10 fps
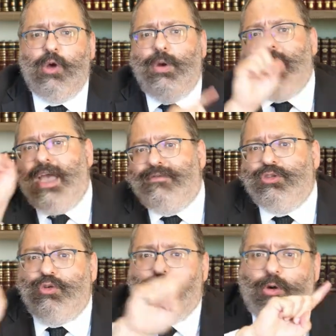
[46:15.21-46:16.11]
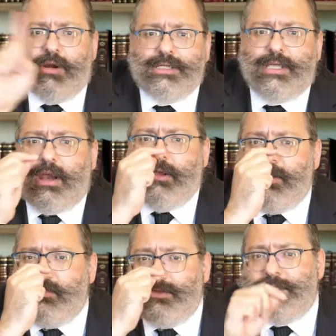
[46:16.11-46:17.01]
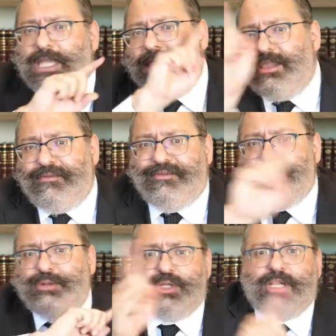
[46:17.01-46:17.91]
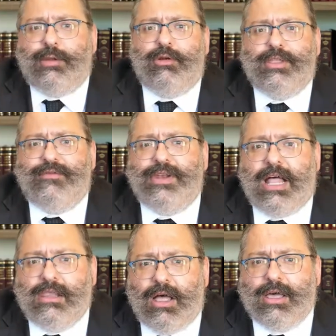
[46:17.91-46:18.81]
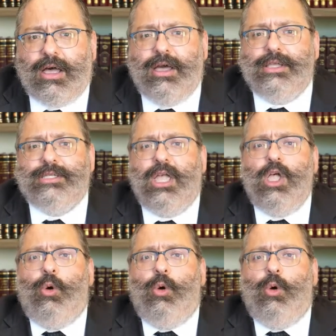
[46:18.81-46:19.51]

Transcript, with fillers: When you have two words that are used in different psukim or different halachas,